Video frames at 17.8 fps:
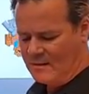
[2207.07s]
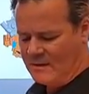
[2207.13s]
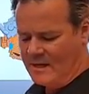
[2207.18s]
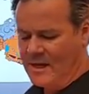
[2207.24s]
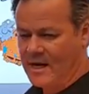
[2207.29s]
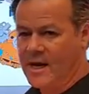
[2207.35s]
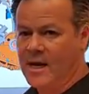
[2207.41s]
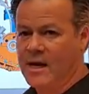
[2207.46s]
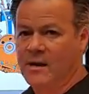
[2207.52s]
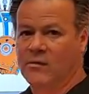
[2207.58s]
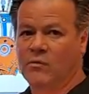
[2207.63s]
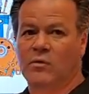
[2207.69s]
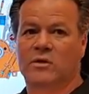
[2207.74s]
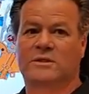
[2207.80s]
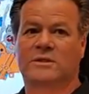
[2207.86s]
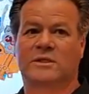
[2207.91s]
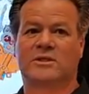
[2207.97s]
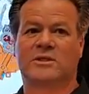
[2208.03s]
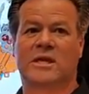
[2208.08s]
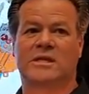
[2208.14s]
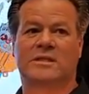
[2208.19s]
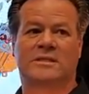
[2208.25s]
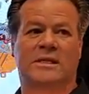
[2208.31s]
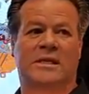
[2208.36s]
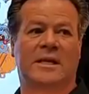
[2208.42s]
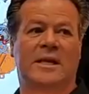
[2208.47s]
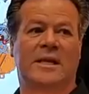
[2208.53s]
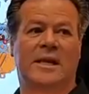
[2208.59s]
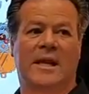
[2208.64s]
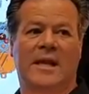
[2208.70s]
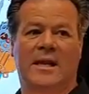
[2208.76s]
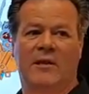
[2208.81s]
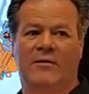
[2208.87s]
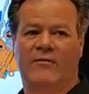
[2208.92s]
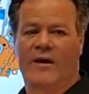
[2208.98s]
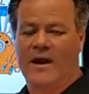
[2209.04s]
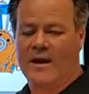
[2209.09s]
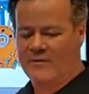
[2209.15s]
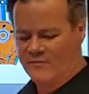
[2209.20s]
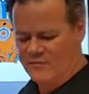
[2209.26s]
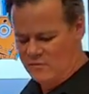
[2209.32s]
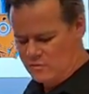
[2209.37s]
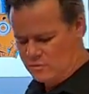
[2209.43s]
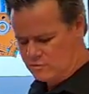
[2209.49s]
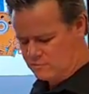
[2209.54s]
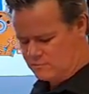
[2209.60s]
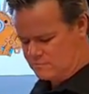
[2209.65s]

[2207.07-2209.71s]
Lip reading: and we're suggesting E85 fuel.